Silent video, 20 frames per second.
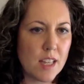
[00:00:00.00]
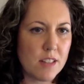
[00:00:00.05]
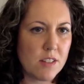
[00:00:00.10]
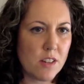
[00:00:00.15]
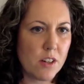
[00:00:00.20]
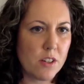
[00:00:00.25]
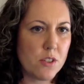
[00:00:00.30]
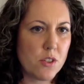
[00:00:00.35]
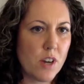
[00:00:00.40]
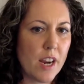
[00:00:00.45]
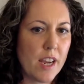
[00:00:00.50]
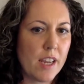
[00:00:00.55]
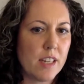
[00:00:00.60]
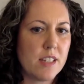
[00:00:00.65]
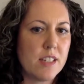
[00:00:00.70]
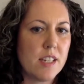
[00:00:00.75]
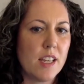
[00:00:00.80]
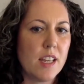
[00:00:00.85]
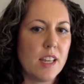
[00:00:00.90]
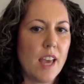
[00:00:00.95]
are trying
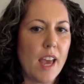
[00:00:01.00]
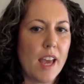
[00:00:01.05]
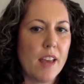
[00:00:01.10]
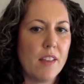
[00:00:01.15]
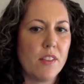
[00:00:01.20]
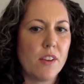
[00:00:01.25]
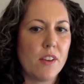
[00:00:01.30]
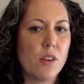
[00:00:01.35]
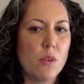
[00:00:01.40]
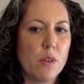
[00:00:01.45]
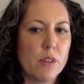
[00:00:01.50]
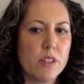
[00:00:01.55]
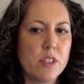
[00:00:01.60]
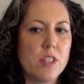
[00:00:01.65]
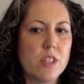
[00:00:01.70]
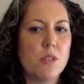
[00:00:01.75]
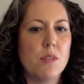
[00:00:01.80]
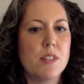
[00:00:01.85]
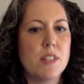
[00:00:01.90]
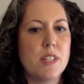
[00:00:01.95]
to get the courts
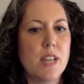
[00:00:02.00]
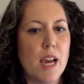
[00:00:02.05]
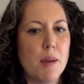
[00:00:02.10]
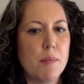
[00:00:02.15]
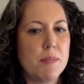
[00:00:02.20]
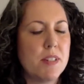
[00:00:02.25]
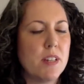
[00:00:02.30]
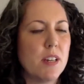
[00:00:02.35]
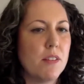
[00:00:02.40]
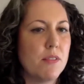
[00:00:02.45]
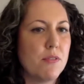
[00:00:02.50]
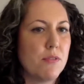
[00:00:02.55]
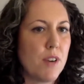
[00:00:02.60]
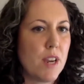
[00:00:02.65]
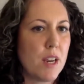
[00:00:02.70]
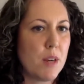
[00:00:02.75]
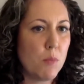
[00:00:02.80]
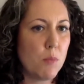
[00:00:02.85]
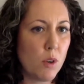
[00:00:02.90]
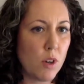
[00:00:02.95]
to adopt a
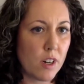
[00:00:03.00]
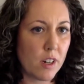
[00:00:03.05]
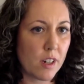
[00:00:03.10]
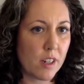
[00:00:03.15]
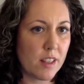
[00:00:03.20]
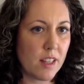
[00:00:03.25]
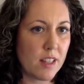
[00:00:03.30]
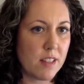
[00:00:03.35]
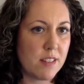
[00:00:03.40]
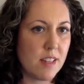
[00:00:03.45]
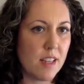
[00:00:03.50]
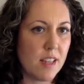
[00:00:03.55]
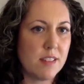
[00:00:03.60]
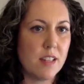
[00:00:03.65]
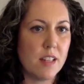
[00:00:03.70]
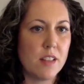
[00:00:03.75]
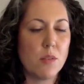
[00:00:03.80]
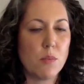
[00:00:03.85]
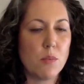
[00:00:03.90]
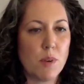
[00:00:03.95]
framework that says
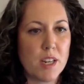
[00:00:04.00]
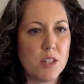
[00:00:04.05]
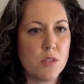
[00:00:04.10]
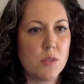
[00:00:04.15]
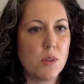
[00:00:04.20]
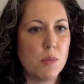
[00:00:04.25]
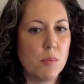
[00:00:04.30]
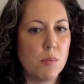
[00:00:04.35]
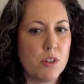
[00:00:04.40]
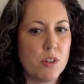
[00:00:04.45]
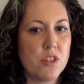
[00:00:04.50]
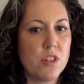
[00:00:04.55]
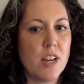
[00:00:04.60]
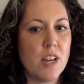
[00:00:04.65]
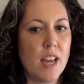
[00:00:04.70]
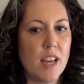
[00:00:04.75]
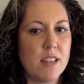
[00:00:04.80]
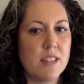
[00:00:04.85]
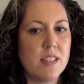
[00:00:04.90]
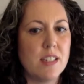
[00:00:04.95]
that the right to abortion
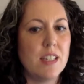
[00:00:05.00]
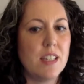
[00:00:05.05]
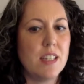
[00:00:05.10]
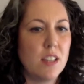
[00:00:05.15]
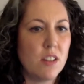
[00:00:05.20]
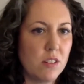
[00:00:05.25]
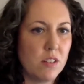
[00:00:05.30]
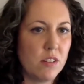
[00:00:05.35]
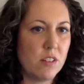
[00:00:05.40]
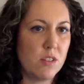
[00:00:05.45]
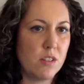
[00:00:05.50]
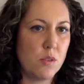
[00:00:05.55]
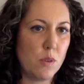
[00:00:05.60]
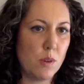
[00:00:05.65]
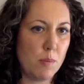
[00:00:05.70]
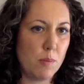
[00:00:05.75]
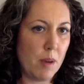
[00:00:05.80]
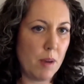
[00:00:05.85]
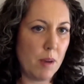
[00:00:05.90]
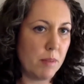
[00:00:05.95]
has to yield to a
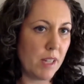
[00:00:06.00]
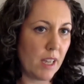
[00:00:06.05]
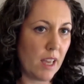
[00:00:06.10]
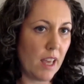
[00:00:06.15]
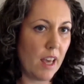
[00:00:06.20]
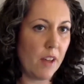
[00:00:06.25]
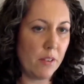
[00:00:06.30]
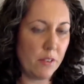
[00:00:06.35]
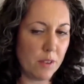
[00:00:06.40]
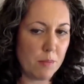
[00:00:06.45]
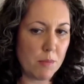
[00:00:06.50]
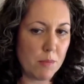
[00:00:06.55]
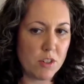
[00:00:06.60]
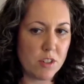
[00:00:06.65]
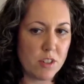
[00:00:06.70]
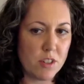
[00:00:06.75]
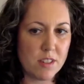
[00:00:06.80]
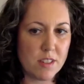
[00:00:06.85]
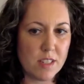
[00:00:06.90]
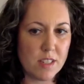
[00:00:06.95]
public health
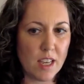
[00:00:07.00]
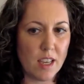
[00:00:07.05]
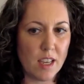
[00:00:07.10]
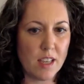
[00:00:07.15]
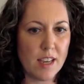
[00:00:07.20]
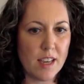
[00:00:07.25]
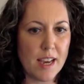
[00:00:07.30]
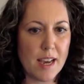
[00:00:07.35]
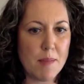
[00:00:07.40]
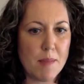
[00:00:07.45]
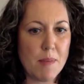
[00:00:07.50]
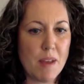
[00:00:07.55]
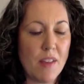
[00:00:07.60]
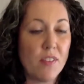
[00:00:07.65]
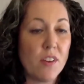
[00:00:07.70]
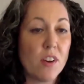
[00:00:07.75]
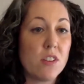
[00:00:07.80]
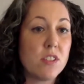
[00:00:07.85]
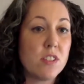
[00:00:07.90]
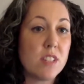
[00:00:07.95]
emergency. And
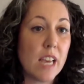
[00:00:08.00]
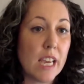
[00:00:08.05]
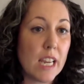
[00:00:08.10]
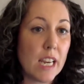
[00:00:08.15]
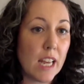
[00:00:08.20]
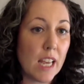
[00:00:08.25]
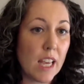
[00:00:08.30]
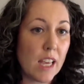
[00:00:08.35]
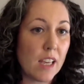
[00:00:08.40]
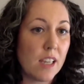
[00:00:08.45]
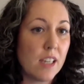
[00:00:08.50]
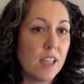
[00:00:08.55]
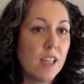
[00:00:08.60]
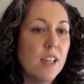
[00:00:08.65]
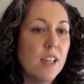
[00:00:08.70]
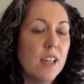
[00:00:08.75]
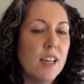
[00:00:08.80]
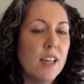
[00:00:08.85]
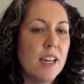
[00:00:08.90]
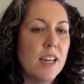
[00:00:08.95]
they're citing
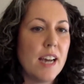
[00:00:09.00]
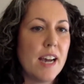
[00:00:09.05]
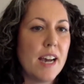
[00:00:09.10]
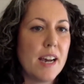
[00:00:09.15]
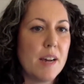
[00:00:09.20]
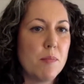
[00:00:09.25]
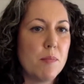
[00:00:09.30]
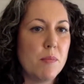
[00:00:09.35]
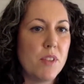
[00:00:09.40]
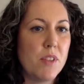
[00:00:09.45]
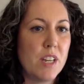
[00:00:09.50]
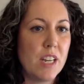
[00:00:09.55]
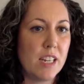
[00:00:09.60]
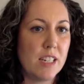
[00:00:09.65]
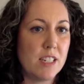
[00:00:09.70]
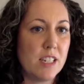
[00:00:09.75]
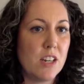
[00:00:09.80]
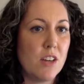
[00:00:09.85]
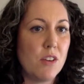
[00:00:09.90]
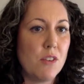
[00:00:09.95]
the
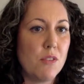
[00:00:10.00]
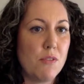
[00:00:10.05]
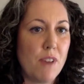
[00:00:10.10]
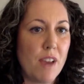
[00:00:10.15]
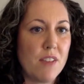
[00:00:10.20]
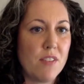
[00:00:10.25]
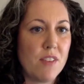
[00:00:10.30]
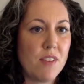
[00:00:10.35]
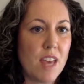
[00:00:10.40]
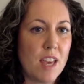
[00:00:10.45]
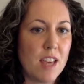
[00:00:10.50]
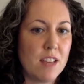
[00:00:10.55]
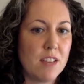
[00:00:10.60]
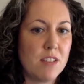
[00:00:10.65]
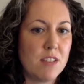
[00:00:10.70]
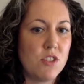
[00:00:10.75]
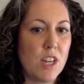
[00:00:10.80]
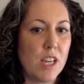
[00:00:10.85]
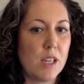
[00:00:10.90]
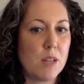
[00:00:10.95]
1905 case,
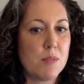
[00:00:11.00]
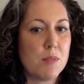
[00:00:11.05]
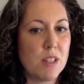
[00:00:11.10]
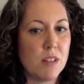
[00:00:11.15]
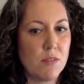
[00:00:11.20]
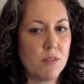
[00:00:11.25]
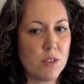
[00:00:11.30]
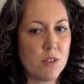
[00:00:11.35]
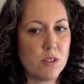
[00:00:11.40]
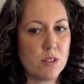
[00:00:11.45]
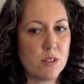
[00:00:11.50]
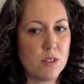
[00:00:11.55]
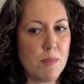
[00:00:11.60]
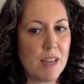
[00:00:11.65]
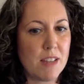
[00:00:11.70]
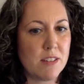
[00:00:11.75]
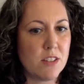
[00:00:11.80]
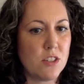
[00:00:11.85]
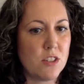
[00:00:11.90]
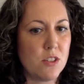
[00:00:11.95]
Jacobson versus
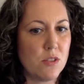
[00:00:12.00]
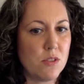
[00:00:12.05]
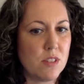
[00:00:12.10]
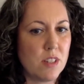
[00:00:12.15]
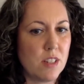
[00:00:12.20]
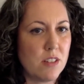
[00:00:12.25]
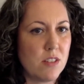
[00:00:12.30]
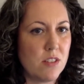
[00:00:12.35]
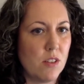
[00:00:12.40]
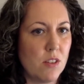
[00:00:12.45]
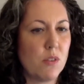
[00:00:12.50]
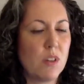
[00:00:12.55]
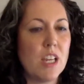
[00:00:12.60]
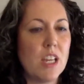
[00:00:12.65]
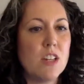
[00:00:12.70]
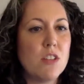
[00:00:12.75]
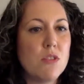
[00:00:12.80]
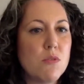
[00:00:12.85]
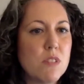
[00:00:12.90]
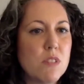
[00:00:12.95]
Massachusetts. So can
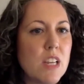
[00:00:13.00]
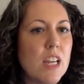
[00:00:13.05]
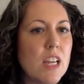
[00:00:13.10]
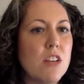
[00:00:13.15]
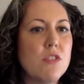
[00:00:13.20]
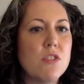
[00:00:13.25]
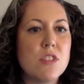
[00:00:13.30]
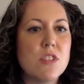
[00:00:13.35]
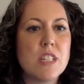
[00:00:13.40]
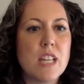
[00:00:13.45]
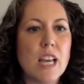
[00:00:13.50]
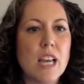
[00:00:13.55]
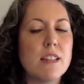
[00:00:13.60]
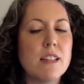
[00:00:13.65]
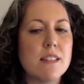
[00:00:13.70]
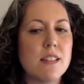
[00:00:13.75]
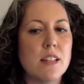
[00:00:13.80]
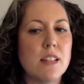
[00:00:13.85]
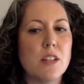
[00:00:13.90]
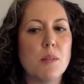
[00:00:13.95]
you just tell
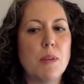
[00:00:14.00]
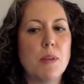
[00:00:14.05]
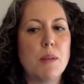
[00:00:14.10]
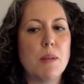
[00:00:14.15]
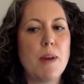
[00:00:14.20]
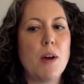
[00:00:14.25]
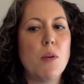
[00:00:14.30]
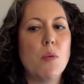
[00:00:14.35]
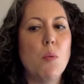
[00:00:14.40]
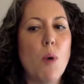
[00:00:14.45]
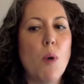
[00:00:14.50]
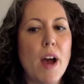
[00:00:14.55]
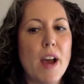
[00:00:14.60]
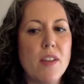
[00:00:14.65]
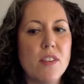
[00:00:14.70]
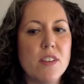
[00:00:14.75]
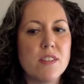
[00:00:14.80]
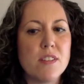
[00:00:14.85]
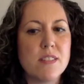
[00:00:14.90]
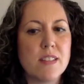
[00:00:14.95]
us a little bit about why
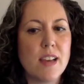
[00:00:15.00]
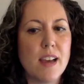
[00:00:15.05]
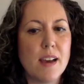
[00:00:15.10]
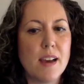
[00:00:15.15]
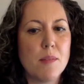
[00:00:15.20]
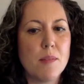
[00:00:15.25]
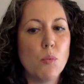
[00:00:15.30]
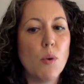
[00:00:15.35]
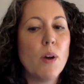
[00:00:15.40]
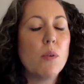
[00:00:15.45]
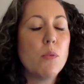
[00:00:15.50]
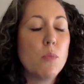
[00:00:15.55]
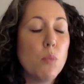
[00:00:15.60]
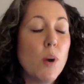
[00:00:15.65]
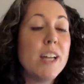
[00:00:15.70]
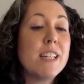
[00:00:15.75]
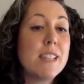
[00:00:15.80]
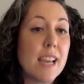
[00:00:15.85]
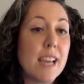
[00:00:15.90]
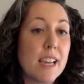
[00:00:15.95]
this,
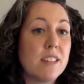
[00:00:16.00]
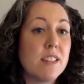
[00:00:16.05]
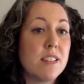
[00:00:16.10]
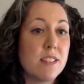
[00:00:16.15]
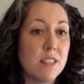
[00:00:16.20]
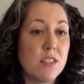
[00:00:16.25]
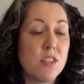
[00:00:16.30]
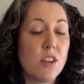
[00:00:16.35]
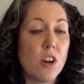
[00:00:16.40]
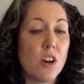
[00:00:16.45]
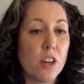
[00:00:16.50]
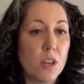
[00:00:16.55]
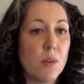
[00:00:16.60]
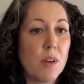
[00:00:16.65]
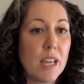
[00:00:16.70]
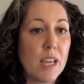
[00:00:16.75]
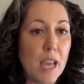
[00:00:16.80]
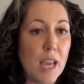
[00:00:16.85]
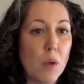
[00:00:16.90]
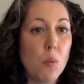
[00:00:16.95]
what Texas is
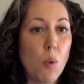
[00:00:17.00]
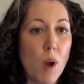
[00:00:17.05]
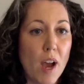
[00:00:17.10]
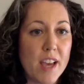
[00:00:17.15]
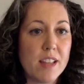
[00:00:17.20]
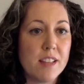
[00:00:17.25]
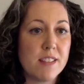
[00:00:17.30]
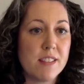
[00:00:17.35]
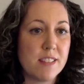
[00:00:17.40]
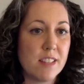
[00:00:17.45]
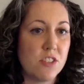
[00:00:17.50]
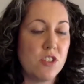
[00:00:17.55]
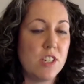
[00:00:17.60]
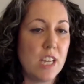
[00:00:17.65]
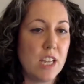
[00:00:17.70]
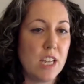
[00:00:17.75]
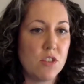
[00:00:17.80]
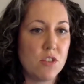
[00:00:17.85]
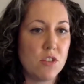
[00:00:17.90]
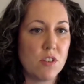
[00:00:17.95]
arguing and why it's such a
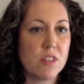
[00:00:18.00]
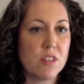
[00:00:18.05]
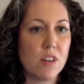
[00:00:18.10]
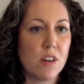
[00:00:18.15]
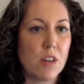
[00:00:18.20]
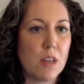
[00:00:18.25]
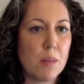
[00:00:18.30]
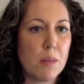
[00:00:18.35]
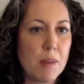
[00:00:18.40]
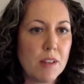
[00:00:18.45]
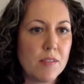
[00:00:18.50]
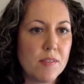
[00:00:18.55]
dangerous argument?